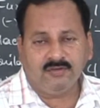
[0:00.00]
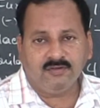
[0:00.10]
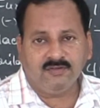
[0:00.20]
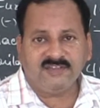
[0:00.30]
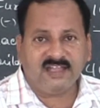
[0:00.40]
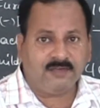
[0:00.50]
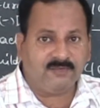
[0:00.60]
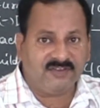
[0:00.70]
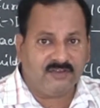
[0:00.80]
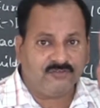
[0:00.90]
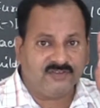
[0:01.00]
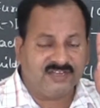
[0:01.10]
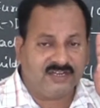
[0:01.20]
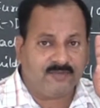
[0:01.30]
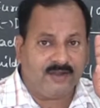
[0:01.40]
Sacrifice ratio is
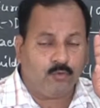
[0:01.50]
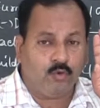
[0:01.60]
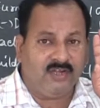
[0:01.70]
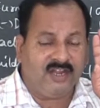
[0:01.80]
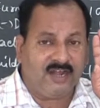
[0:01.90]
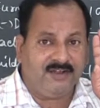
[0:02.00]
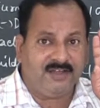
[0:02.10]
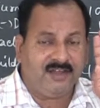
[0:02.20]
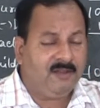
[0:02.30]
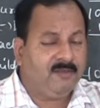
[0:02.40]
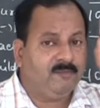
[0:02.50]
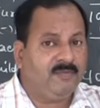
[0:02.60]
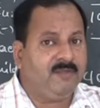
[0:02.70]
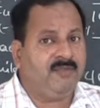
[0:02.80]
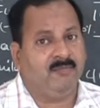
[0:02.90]
required only under
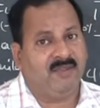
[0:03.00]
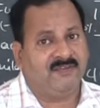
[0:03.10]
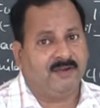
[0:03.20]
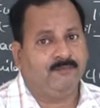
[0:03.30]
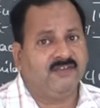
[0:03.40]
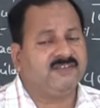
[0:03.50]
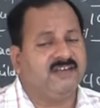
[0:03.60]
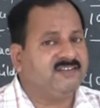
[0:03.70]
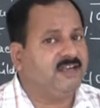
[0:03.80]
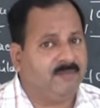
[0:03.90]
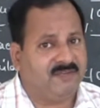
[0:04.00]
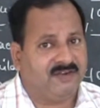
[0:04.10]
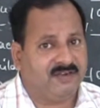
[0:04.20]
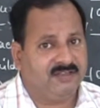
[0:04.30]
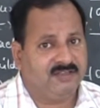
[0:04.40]
premium method, first and second
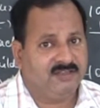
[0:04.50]
method.